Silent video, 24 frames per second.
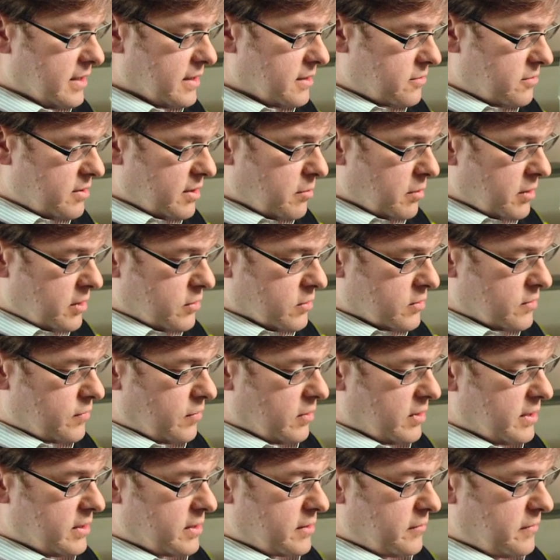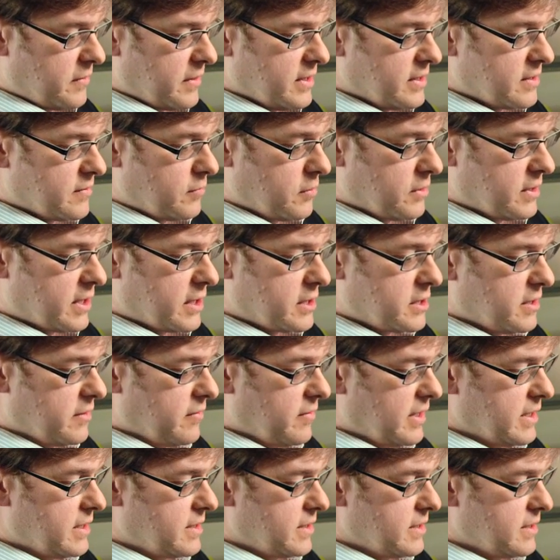an extremely useful interface for touch
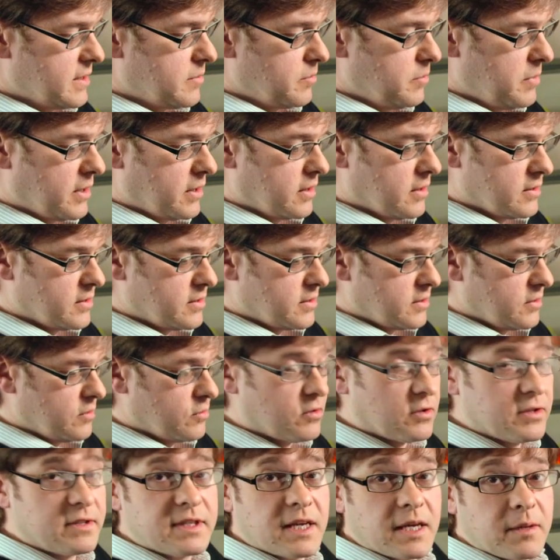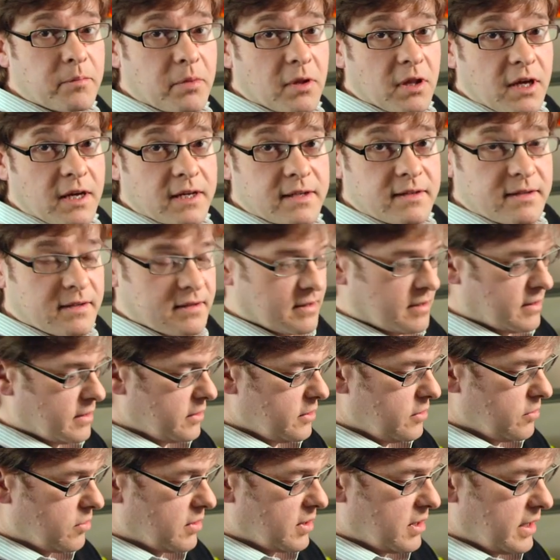devices because you don't type a lot,
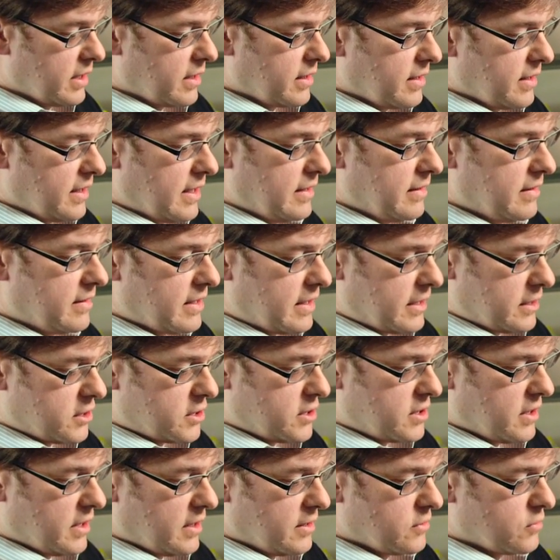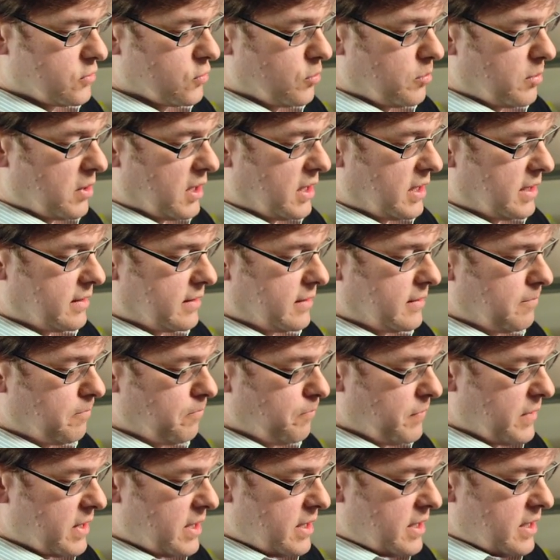you click and touch and zoom a lot.
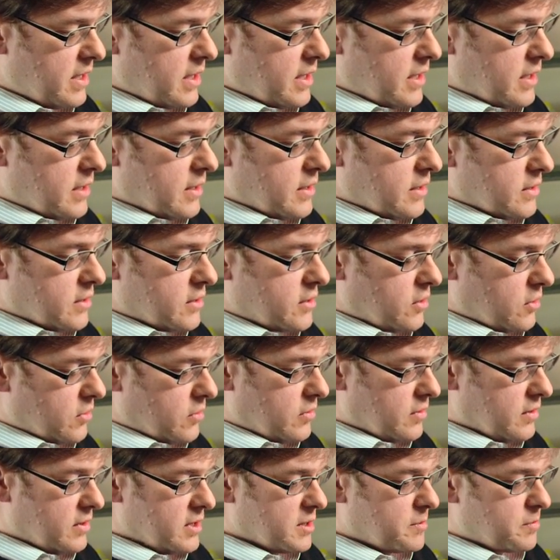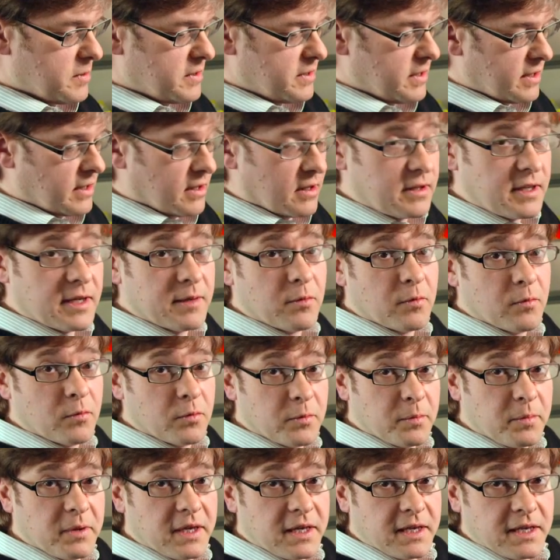So this particular demo
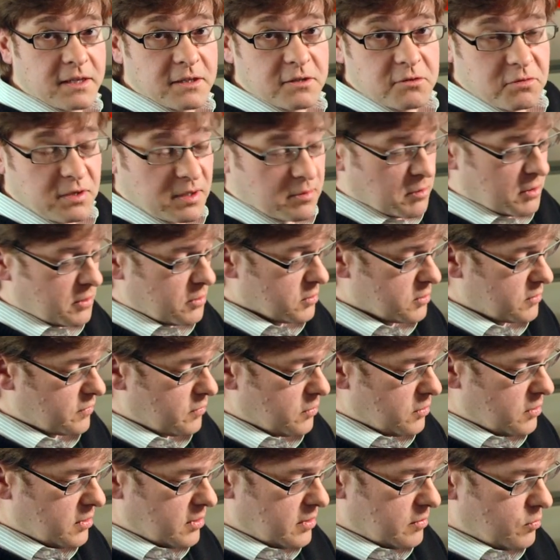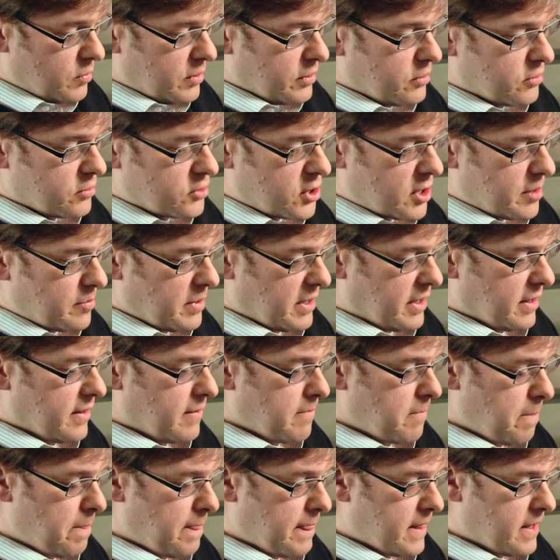would be extremely useful when you're shopping.
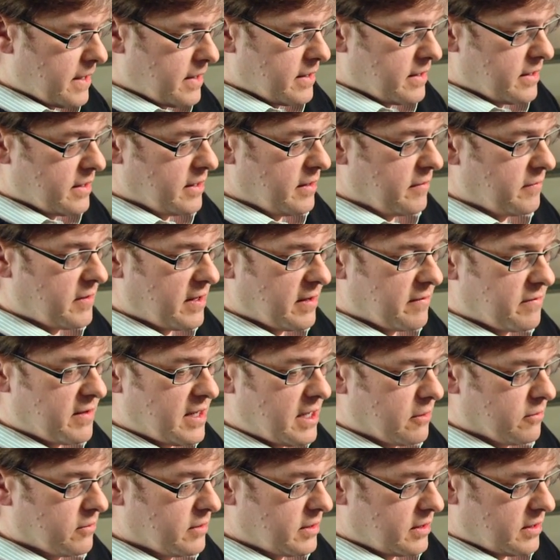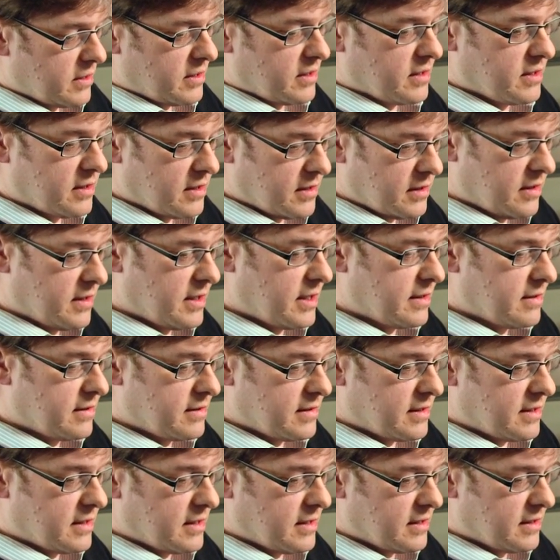If I found
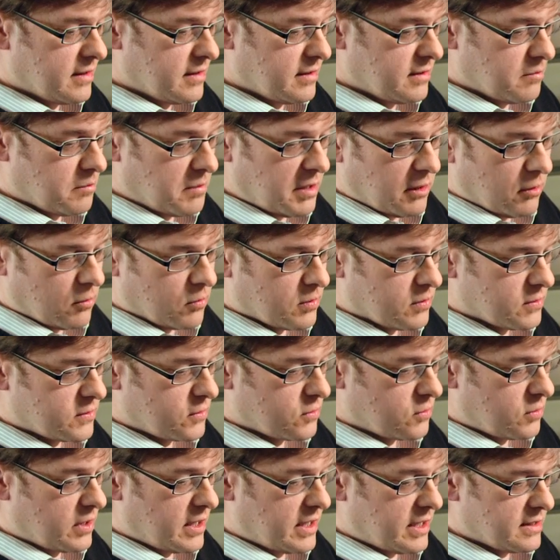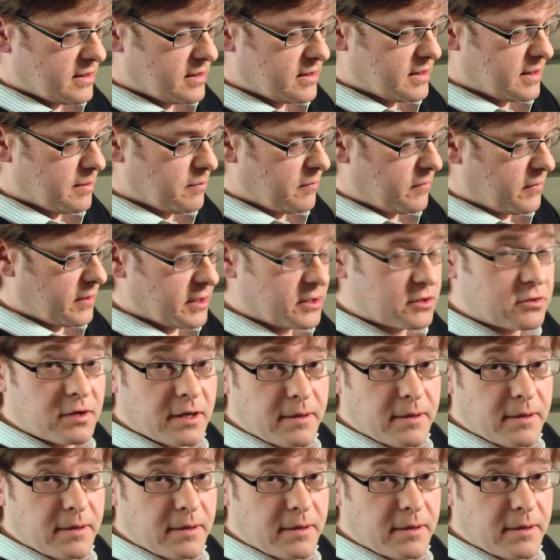that uh, my local store has some fresh